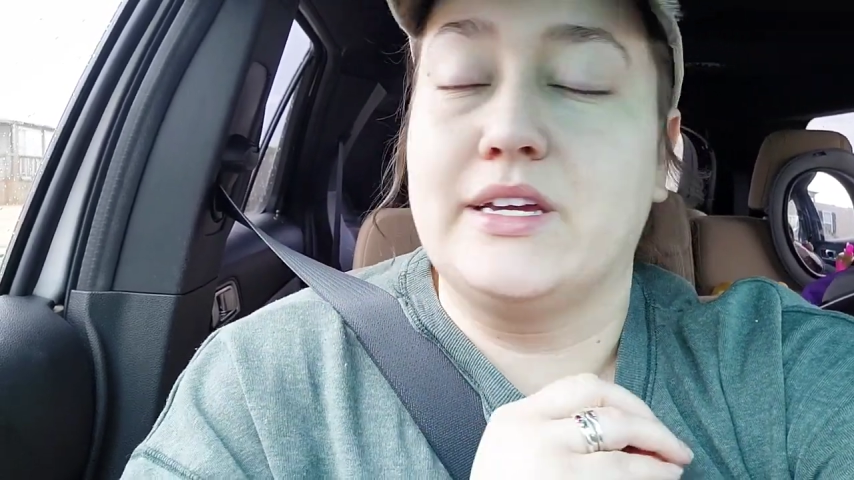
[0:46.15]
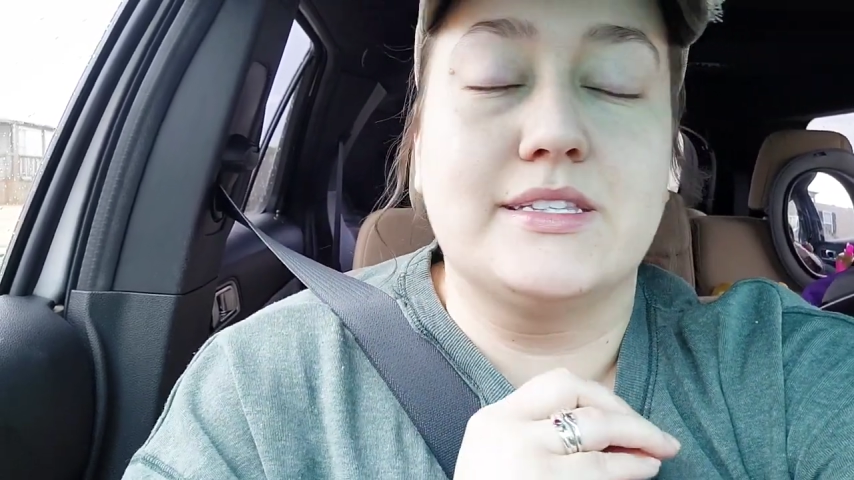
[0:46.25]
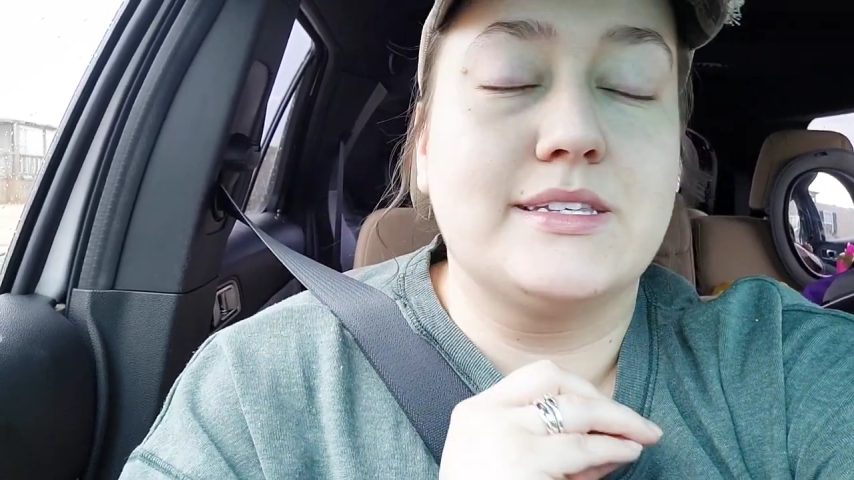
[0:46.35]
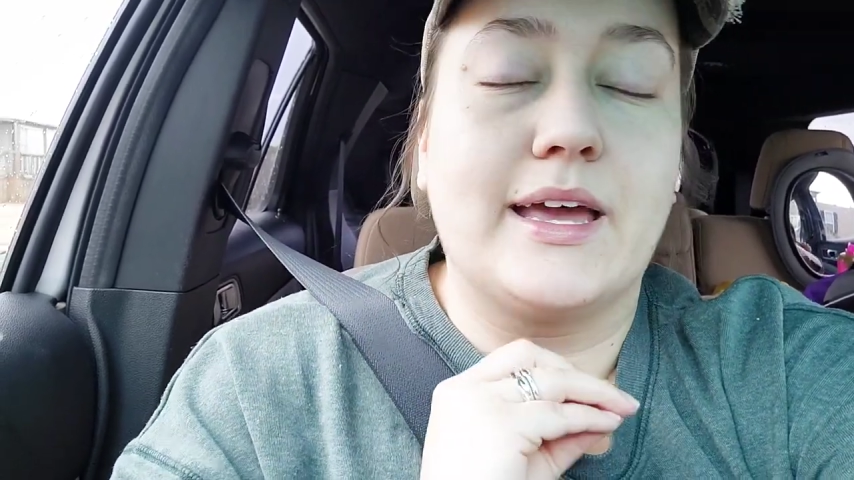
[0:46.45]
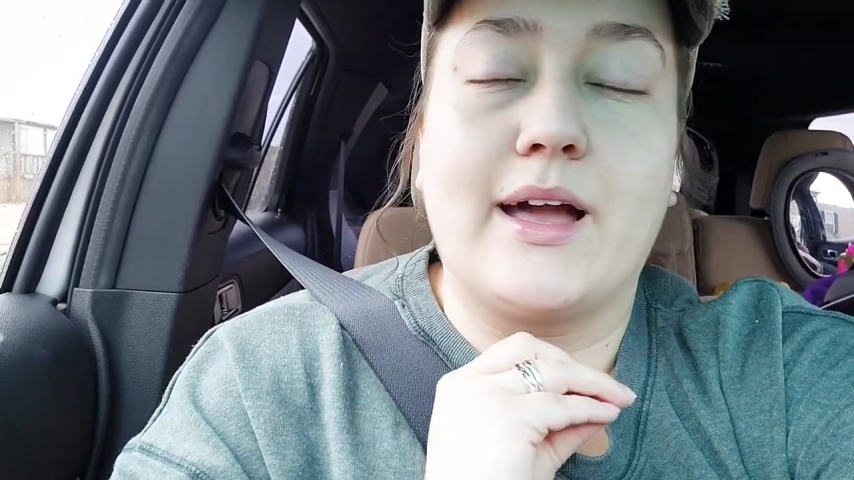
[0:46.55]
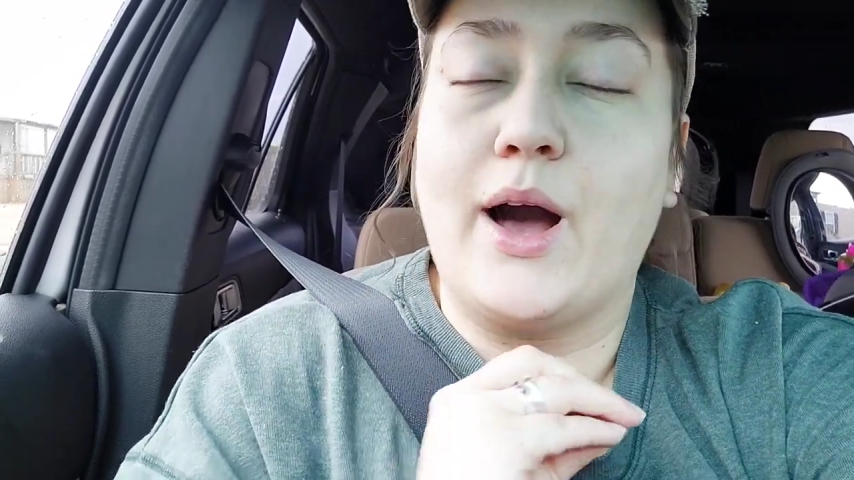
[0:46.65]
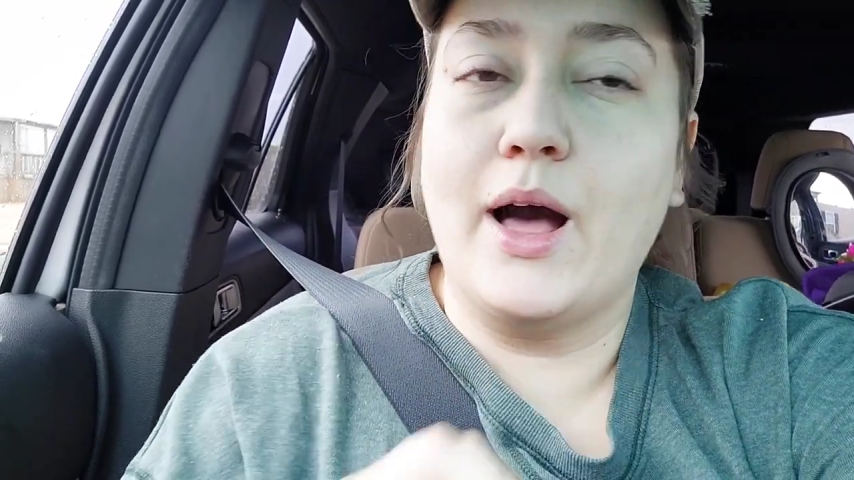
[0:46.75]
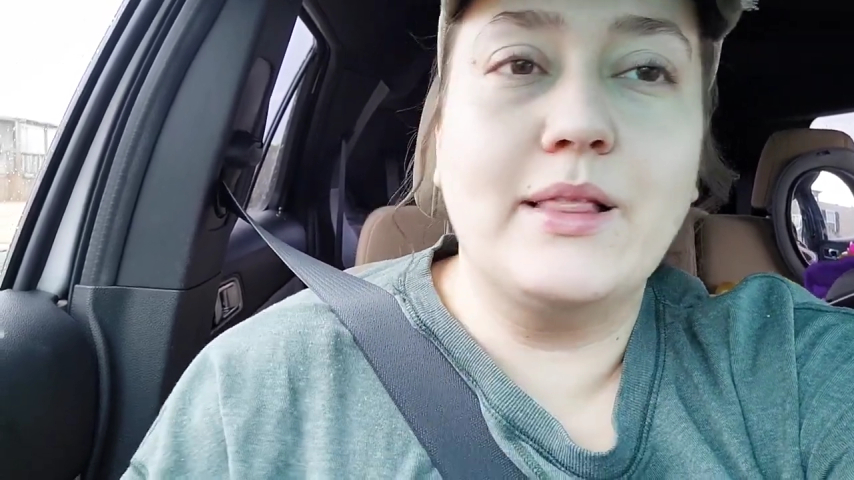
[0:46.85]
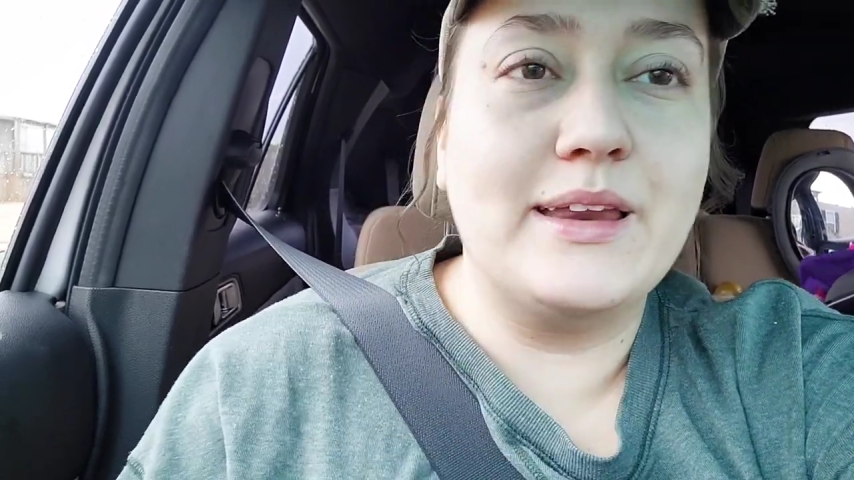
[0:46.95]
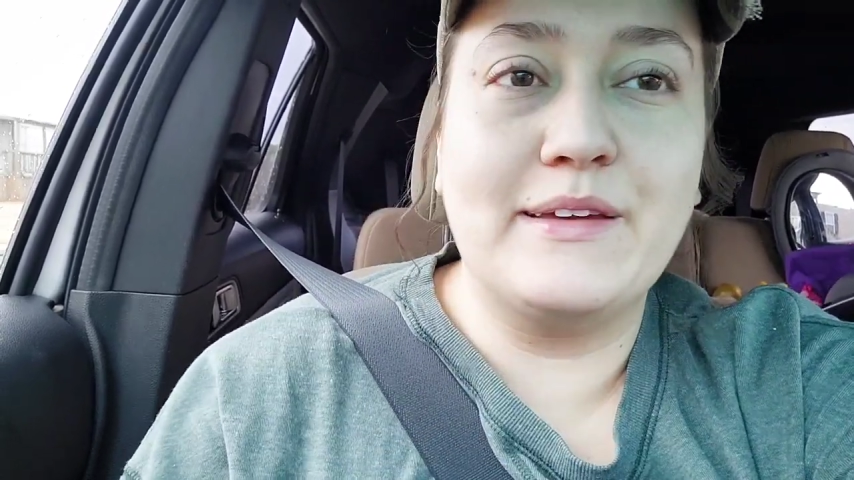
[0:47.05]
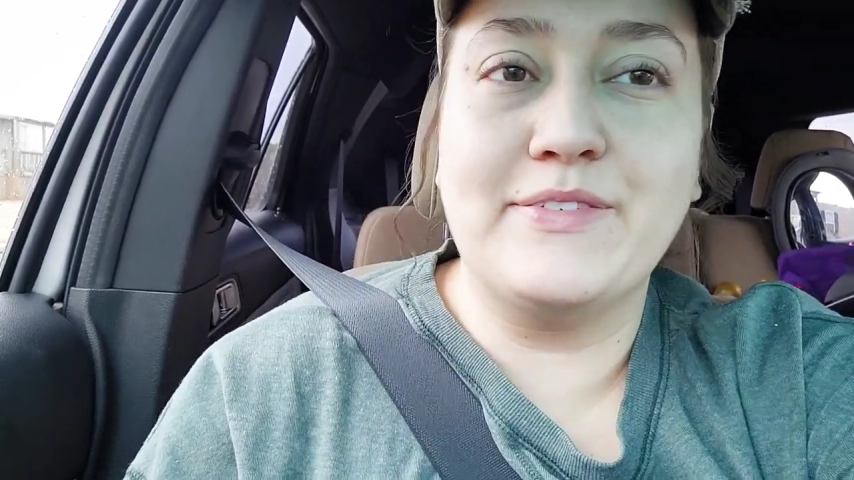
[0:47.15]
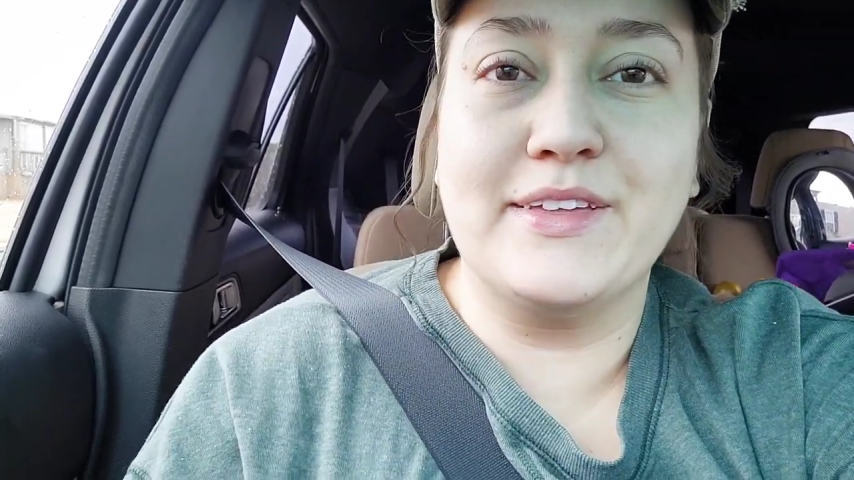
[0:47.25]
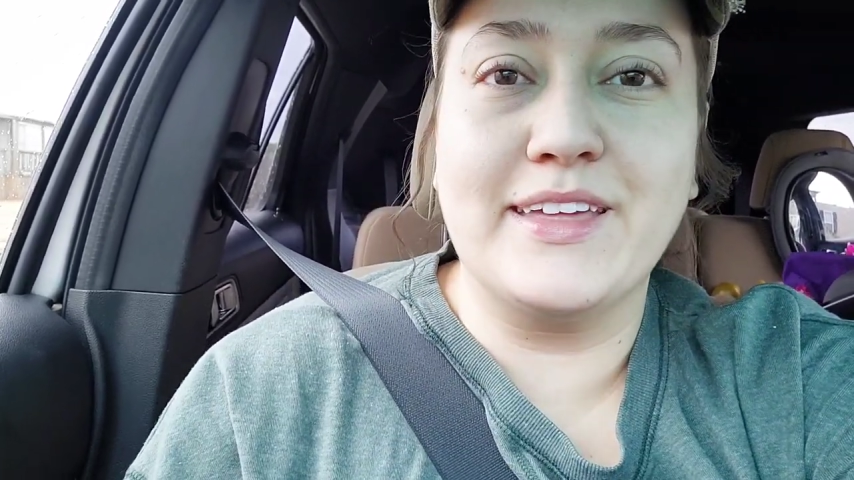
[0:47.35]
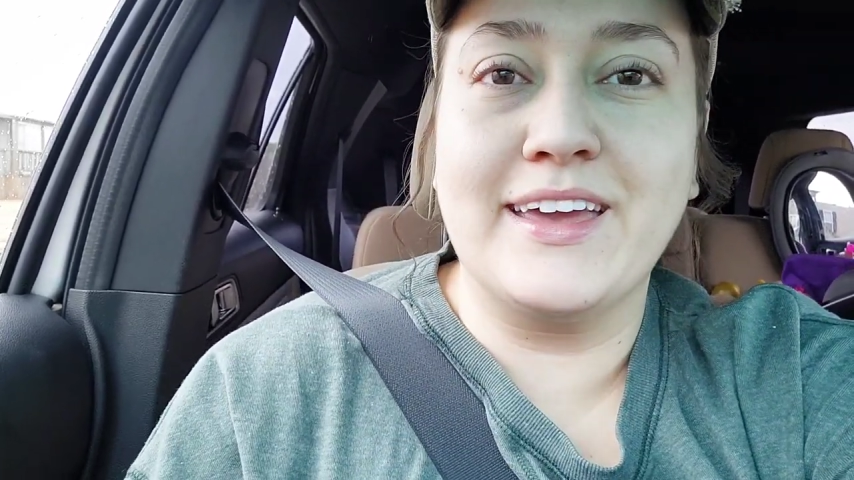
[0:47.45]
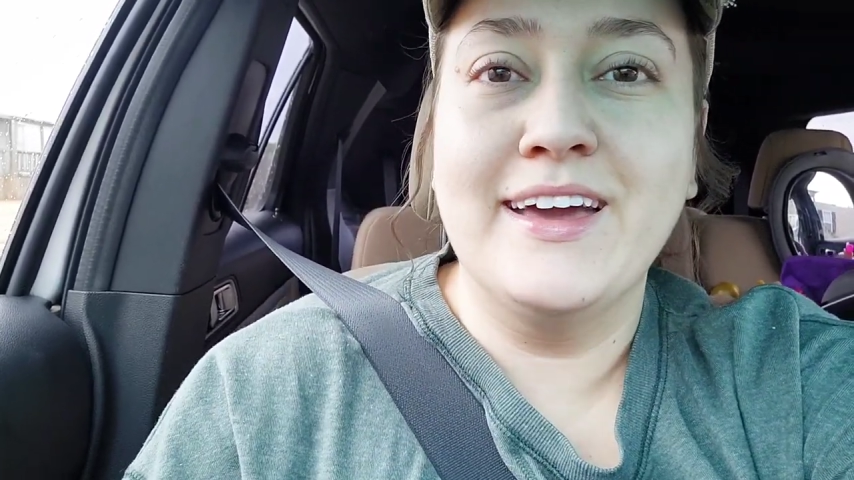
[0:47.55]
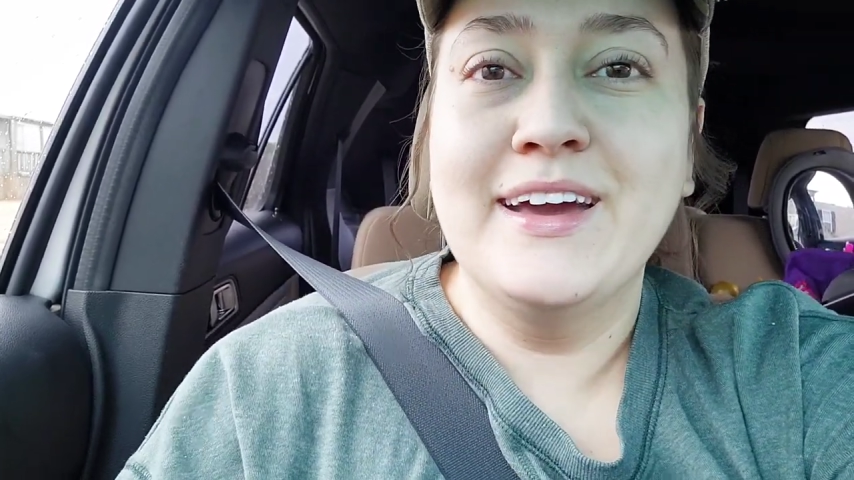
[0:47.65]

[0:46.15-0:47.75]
it's like holiday feeling.